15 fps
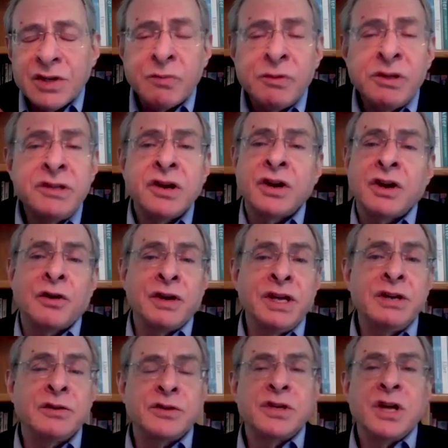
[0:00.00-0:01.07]
Similarly, our
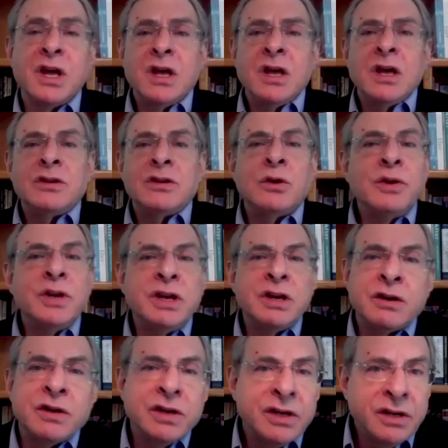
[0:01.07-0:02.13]
ears don't
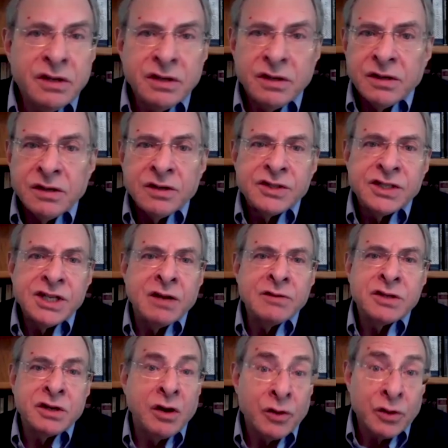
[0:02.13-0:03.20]
hear
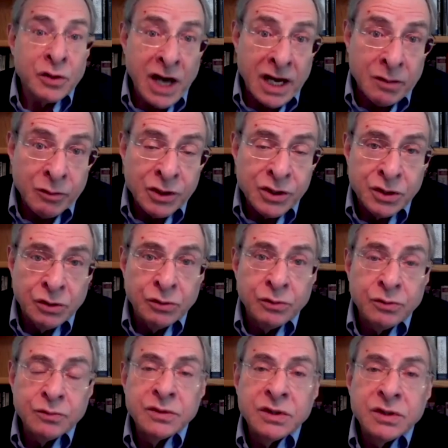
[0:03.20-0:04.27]
sounds that other animals
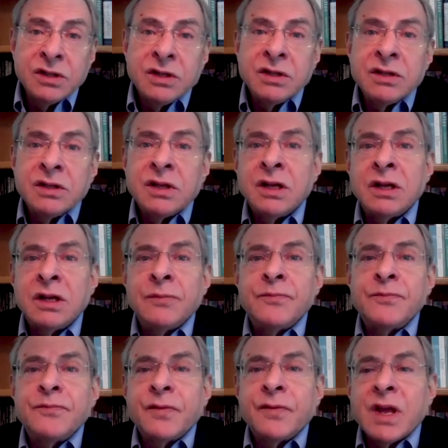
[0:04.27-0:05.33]
do. Uh,
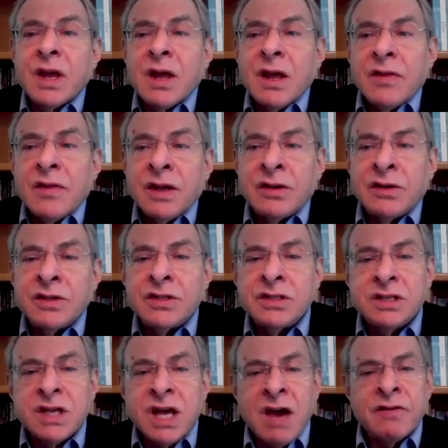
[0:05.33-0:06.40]
they
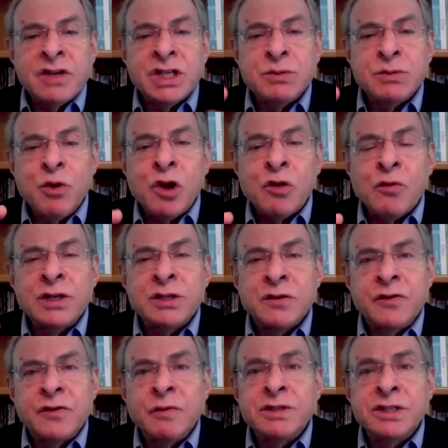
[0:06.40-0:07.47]
just have a small range
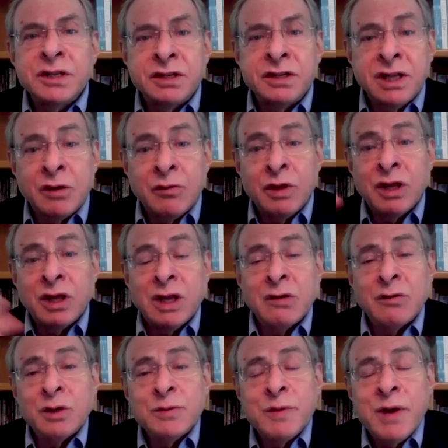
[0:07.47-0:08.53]
of frequency that they,
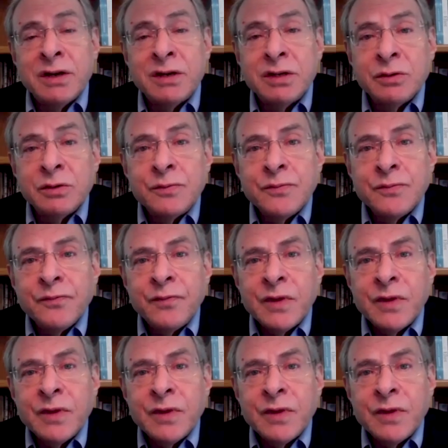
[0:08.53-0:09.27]
they respond to.